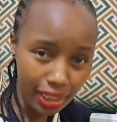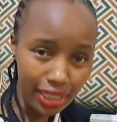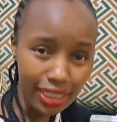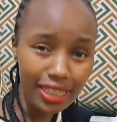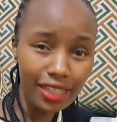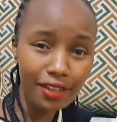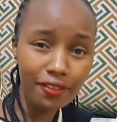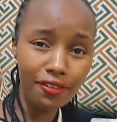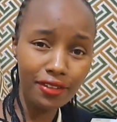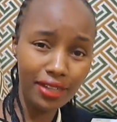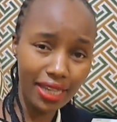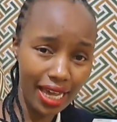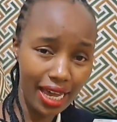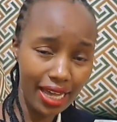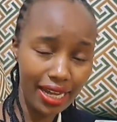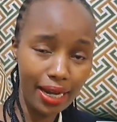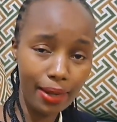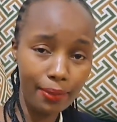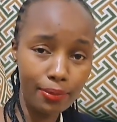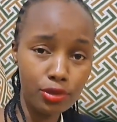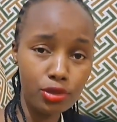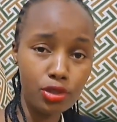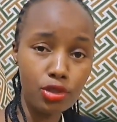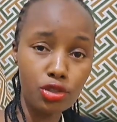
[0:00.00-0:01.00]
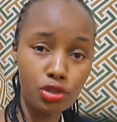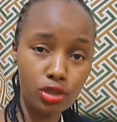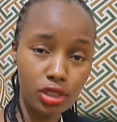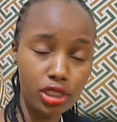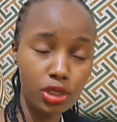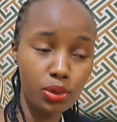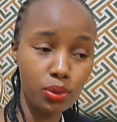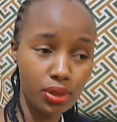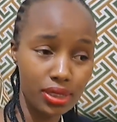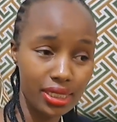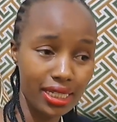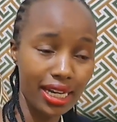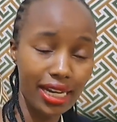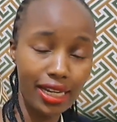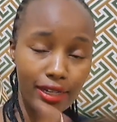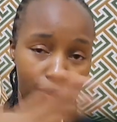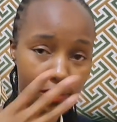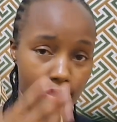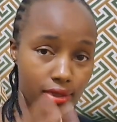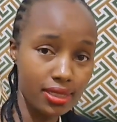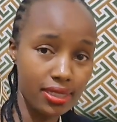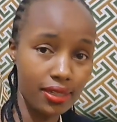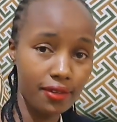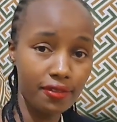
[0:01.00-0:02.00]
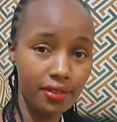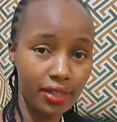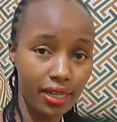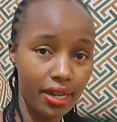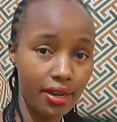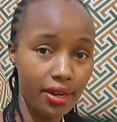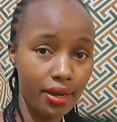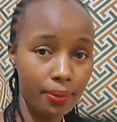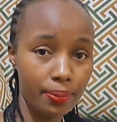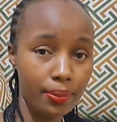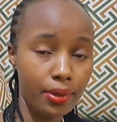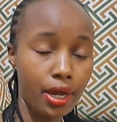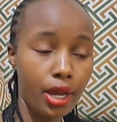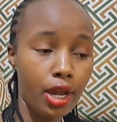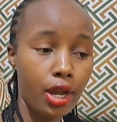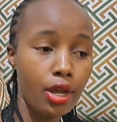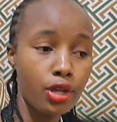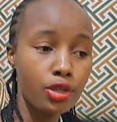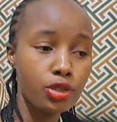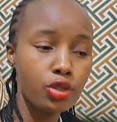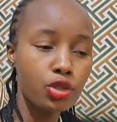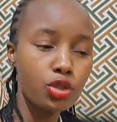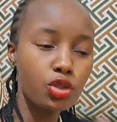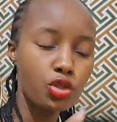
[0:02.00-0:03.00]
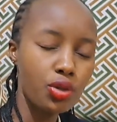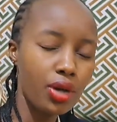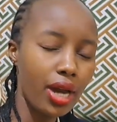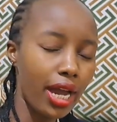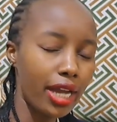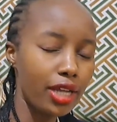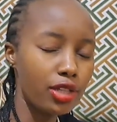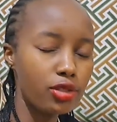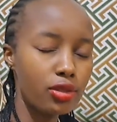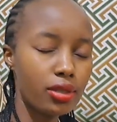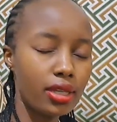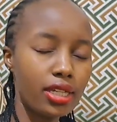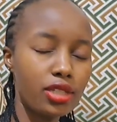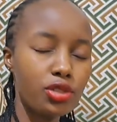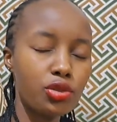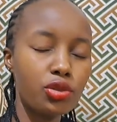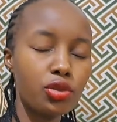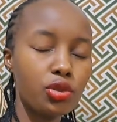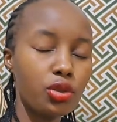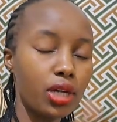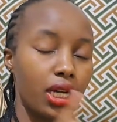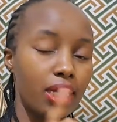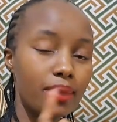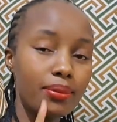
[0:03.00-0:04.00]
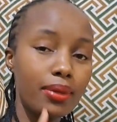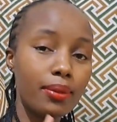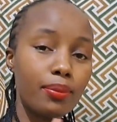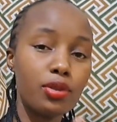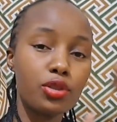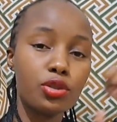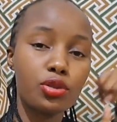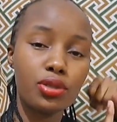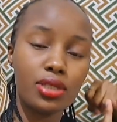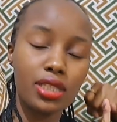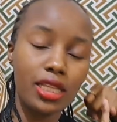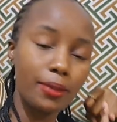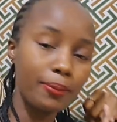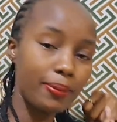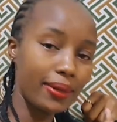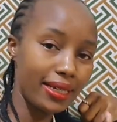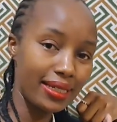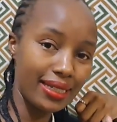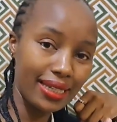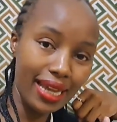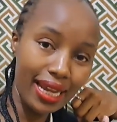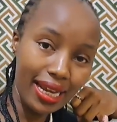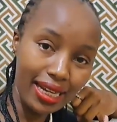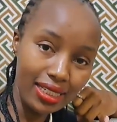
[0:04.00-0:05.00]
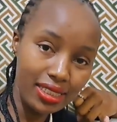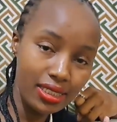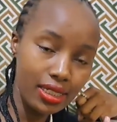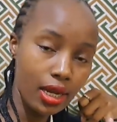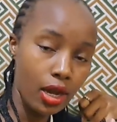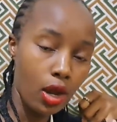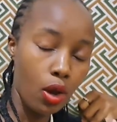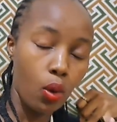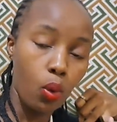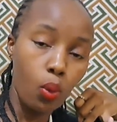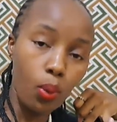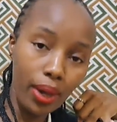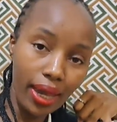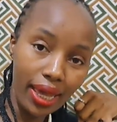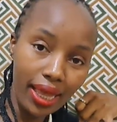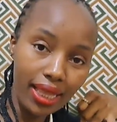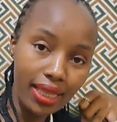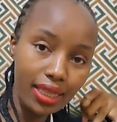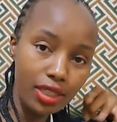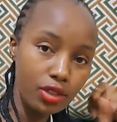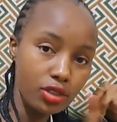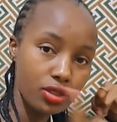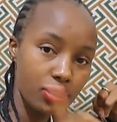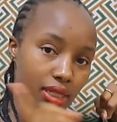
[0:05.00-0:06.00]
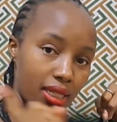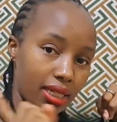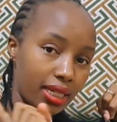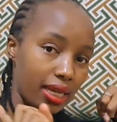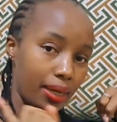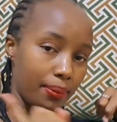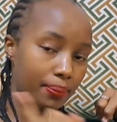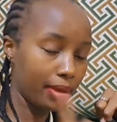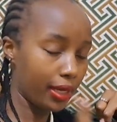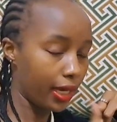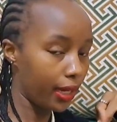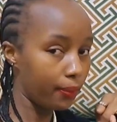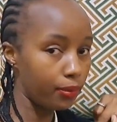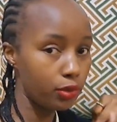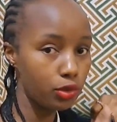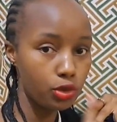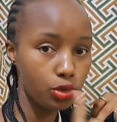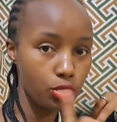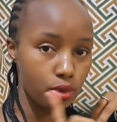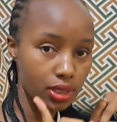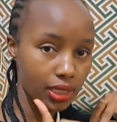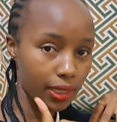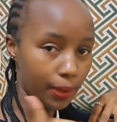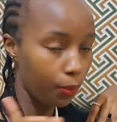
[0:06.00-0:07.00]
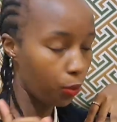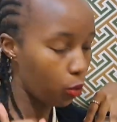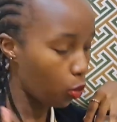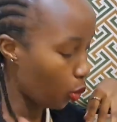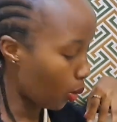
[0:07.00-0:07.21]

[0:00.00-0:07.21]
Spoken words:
the flare up. So salty water can cause a flare up. So try so that you can be able to sleep at night well, your child can be able to sleep